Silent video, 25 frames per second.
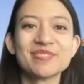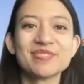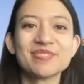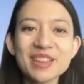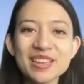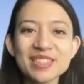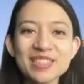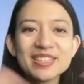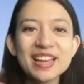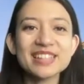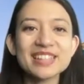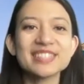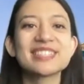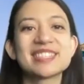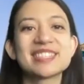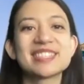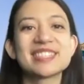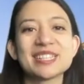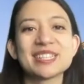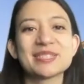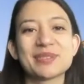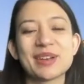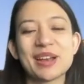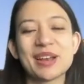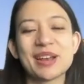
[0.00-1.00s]

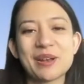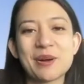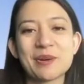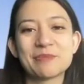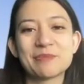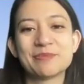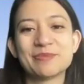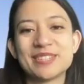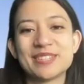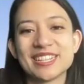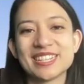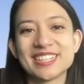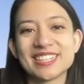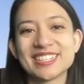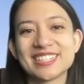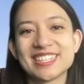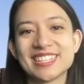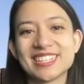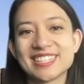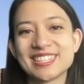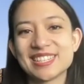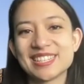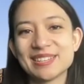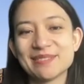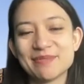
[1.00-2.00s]
that's what I'd hope
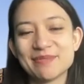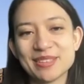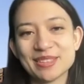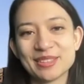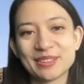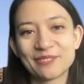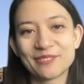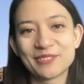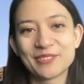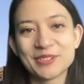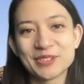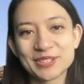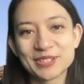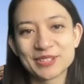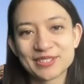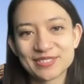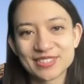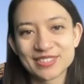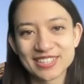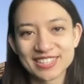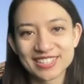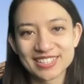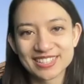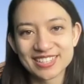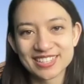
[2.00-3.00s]
to see be the fuel of
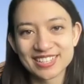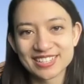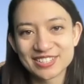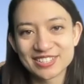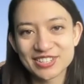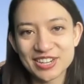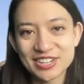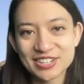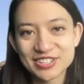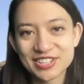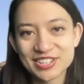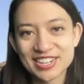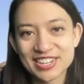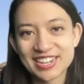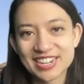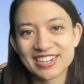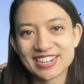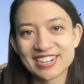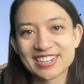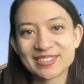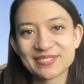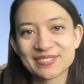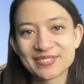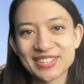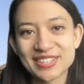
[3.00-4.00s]
the change in
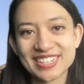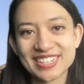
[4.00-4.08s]
narrative.